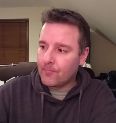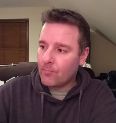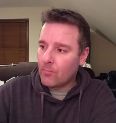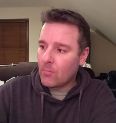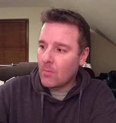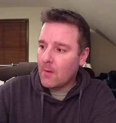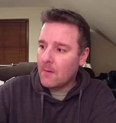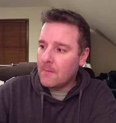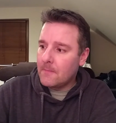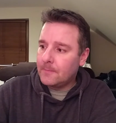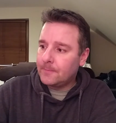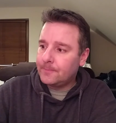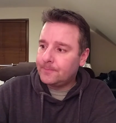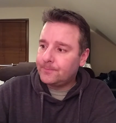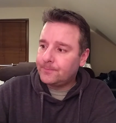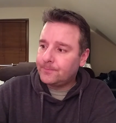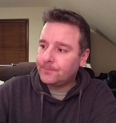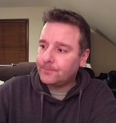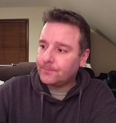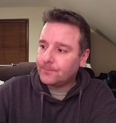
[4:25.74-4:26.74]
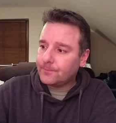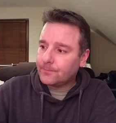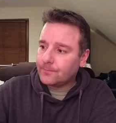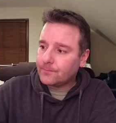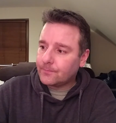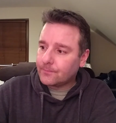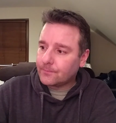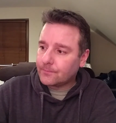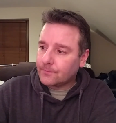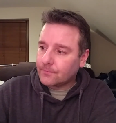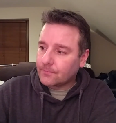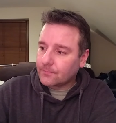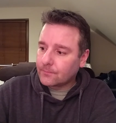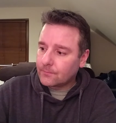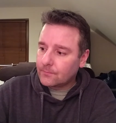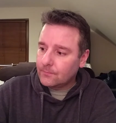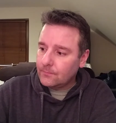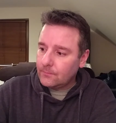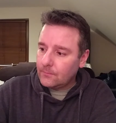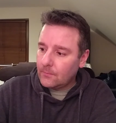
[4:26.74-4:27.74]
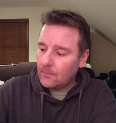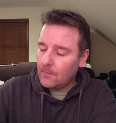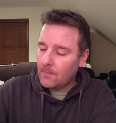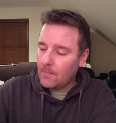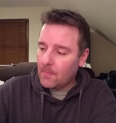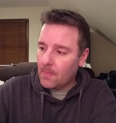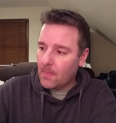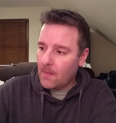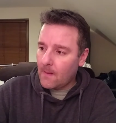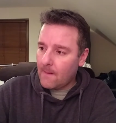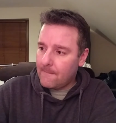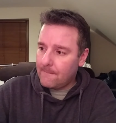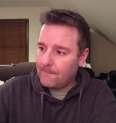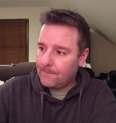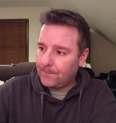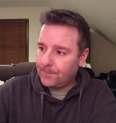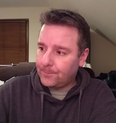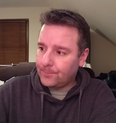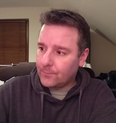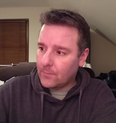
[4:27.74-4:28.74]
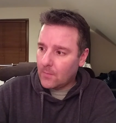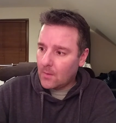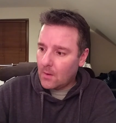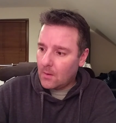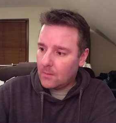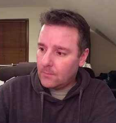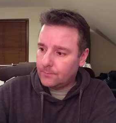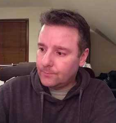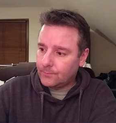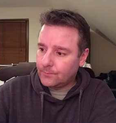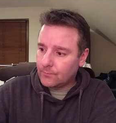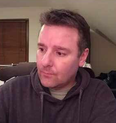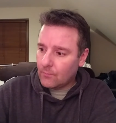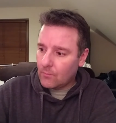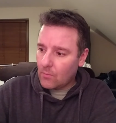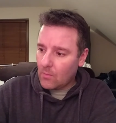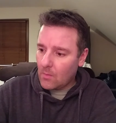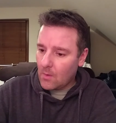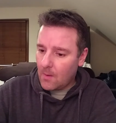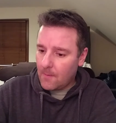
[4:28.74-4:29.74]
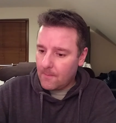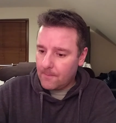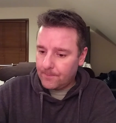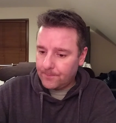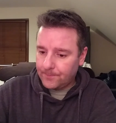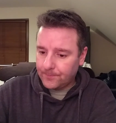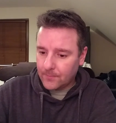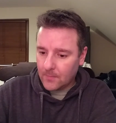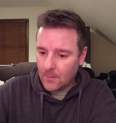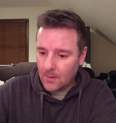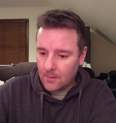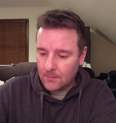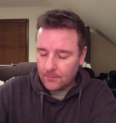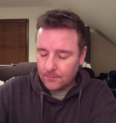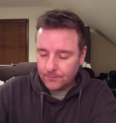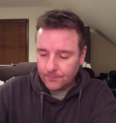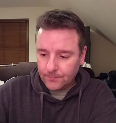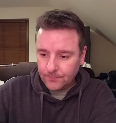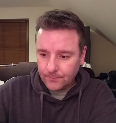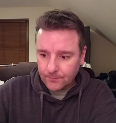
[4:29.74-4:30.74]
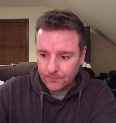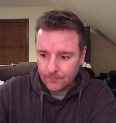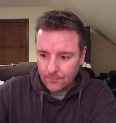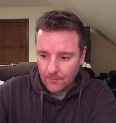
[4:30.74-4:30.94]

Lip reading: Nothing is said.